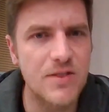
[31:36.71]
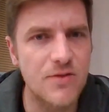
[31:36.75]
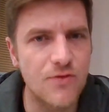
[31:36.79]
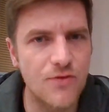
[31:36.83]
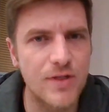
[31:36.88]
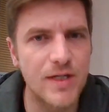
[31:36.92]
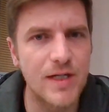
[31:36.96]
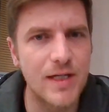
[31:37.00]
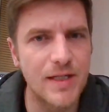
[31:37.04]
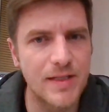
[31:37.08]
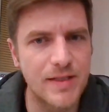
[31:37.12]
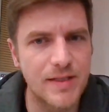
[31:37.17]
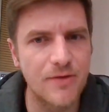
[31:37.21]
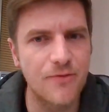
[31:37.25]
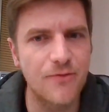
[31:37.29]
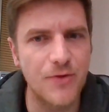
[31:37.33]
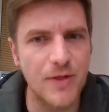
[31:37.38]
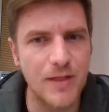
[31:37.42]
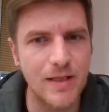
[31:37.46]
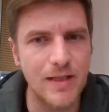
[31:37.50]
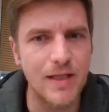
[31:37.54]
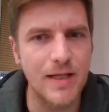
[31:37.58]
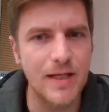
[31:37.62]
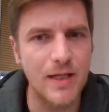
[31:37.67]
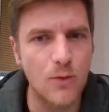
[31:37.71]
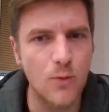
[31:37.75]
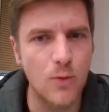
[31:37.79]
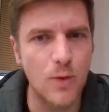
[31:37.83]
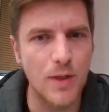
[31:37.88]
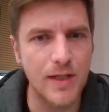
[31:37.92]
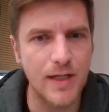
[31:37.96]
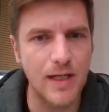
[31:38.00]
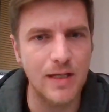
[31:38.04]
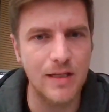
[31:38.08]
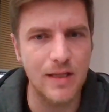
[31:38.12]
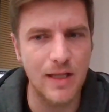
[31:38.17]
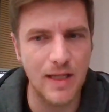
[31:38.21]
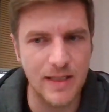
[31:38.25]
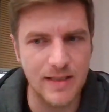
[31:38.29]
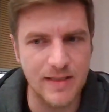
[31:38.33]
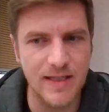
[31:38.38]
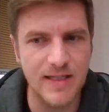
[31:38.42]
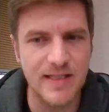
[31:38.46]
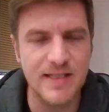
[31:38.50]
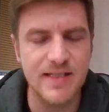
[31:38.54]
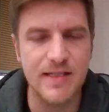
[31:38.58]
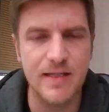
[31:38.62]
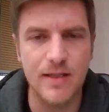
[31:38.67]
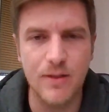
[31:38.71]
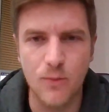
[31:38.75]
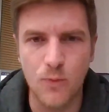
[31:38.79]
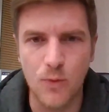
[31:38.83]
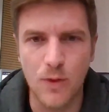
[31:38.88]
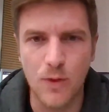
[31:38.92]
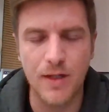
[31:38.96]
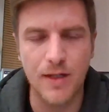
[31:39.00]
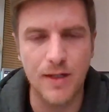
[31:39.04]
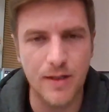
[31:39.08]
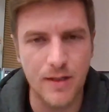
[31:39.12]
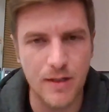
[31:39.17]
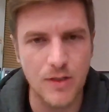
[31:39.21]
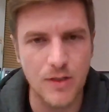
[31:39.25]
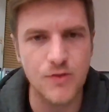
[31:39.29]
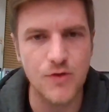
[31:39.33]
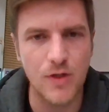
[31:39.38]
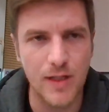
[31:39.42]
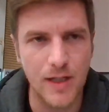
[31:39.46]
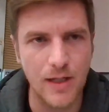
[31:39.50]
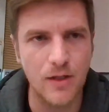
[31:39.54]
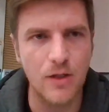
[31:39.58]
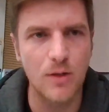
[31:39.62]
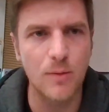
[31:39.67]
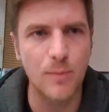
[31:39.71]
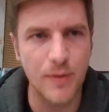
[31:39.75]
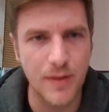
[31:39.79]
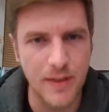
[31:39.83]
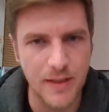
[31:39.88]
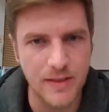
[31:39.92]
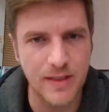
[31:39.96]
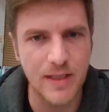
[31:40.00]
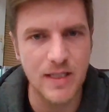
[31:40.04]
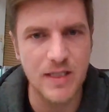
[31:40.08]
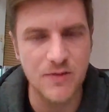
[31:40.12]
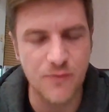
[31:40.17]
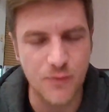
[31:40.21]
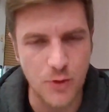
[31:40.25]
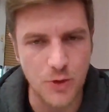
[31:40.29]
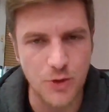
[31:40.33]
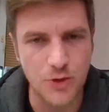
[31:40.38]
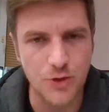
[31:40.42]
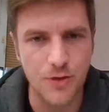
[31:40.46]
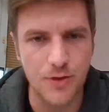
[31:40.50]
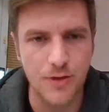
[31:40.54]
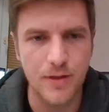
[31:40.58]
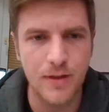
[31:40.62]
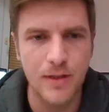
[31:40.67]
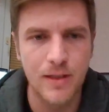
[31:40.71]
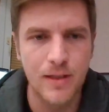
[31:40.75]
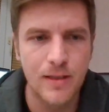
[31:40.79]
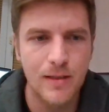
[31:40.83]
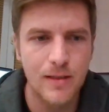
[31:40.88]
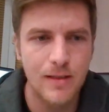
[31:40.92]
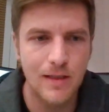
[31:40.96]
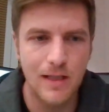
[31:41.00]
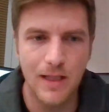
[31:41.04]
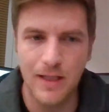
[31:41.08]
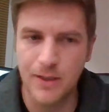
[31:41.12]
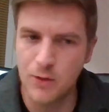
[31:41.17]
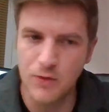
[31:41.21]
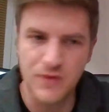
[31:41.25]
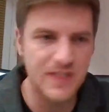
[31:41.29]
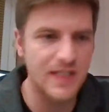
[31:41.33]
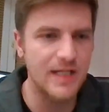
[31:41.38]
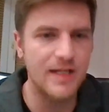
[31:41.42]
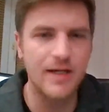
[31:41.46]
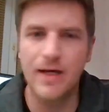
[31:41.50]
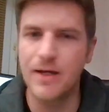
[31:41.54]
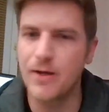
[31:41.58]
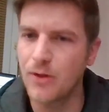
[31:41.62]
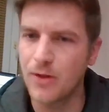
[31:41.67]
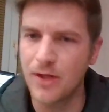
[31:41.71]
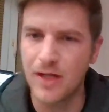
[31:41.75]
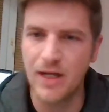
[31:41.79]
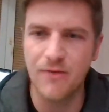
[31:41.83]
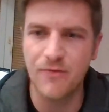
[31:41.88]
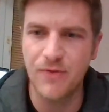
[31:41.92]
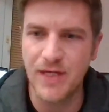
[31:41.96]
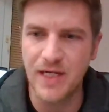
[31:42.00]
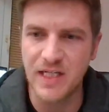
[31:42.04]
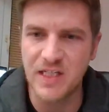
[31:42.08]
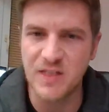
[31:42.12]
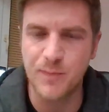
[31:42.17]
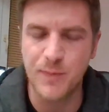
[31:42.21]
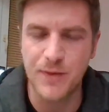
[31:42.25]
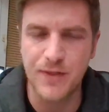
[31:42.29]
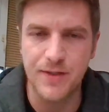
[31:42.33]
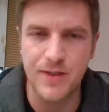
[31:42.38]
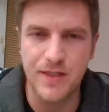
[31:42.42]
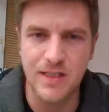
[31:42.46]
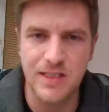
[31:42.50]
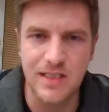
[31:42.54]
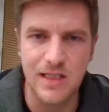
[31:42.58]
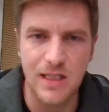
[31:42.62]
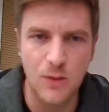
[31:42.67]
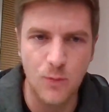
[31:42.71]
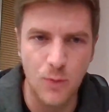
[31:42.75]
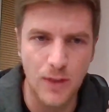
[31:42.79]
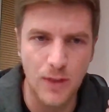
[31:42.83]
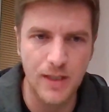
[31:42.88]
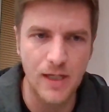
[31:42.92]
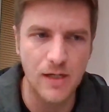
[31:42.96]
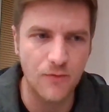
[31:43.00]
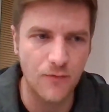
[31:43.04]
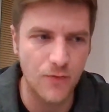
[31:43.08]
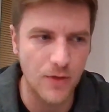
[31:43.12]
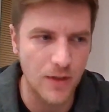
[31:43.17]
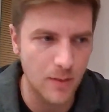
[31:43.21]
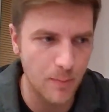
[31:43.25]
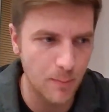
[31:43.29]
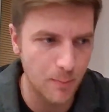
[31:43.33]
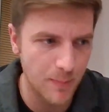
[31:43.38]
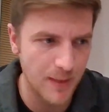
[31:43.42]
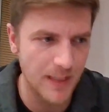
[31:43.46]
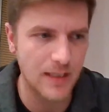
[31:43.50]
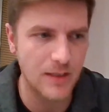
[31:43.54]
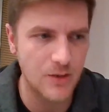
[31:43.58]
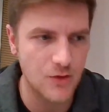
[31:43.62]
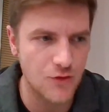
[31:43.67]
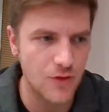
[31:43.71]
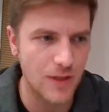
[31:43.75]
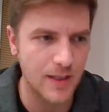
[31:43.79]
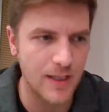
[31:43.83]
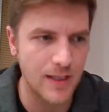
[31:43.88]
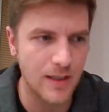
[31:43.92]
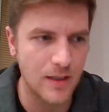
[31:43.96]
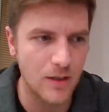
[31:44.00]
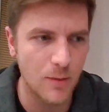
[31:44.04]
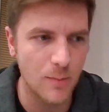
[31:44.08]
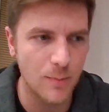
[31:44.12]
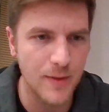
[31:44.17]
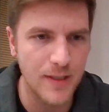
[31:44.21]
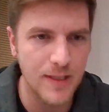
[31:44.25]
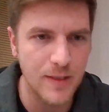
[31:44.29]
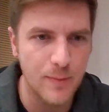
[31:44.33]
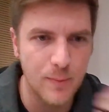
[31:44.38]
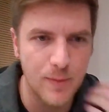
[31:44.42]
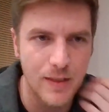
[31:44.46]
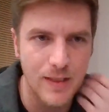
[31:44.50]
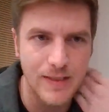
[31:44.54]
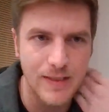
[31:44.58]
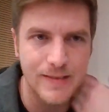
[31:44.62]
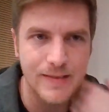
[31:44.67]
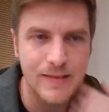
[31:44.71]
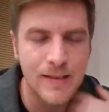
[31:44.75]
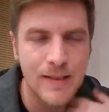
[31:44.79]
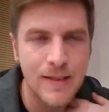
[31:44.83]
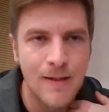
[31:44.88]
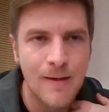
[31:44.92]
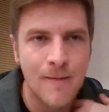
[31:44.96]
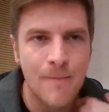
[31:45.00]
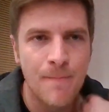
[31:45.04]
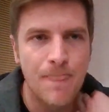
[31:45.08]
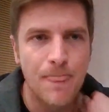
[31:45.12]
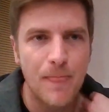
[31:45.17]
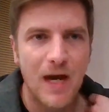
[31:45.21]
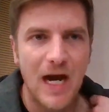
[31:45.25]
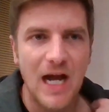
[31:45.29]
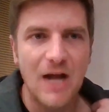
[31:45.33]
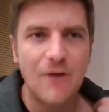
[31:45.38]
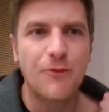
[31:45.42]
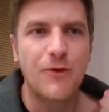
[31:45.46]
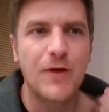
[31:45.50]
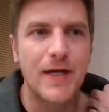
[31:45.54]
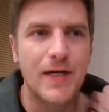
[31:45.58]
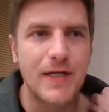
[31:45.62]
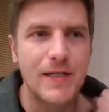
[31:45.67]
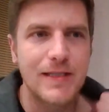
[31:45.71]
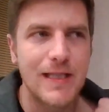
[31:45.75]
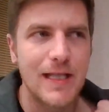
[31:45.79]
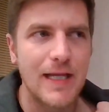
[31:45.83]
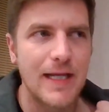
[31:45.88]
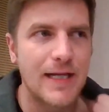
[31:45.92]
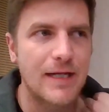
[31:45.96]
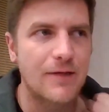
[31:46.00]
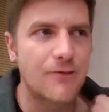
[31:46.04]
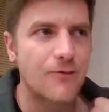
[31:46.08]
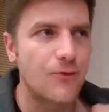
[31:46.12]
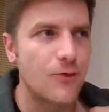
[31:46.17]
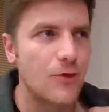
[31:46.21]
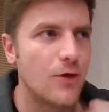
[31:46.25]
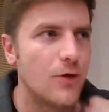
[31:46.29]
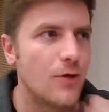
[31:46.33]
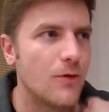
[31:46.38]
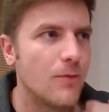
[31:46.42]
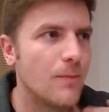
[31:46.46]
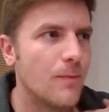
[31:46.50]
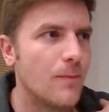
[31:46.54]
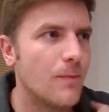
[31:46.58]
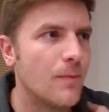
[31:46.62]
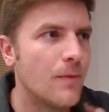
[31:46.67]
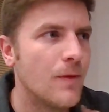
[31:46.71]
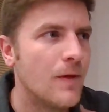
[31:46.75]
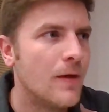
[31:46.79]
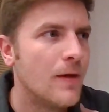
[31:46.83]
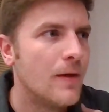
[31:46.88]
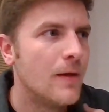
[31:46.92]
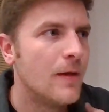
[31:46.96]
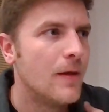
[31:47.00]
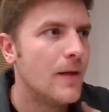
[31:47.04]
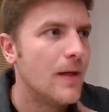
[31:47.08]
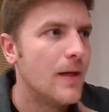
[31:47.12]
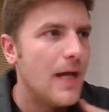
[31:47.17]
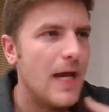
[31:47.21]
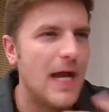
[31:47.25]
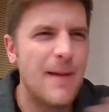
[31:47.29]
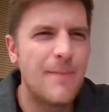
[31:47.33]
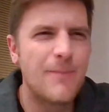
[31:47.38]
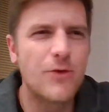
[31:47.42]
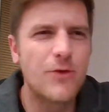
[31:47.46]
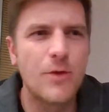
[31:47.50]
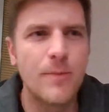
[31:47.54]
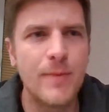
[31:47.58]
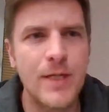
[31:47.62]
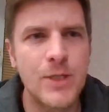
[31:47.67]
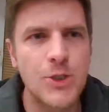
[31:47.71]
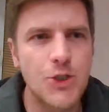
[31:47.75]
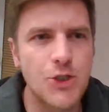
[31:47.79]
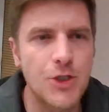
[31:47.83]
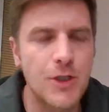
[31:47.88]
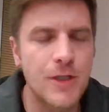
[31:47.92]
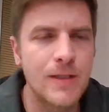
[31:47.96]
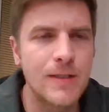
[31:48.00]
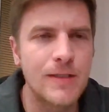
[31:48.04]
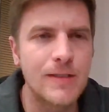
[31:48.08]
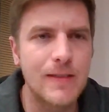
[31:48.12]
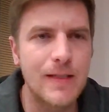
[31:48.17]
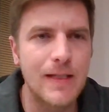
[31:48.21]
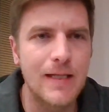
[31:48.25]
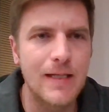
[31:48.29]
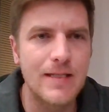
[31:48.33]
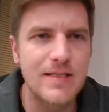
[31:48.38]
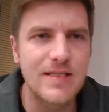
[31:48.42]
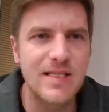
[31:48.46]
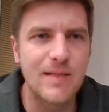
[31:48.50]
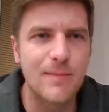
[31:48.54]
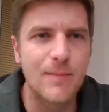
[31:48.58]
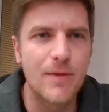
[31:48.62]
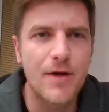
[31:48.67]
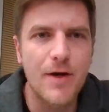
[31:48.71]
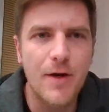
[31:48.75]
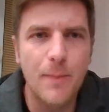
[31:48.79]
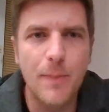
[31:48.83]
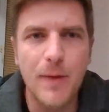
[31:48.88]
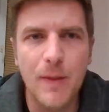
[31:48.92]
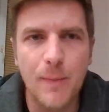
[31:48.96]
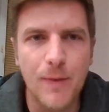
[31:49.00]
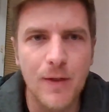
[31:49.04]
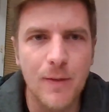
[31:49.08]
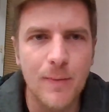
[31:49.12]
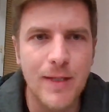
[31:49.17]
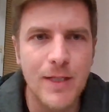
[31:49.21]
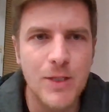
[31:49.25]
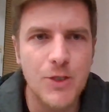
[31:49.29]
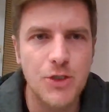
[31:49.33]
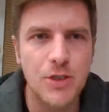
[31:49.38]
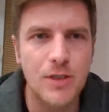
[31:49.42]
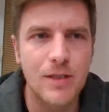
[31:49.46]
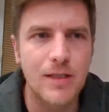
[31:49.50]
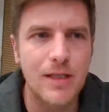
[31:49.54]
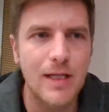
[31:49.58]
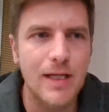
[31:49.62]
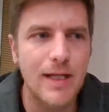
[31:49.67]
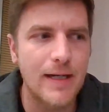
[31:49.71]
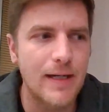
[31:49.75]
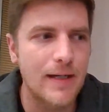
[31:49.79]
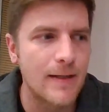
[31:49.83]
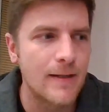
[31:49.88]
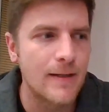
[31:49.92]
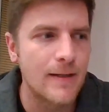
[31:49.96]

really different, like working like this and working in a trucking company. That's for sure. Like you said, I don't have an experience like working for a big trucking company, but I've heard like from Emro mentioned and some other people mentioned like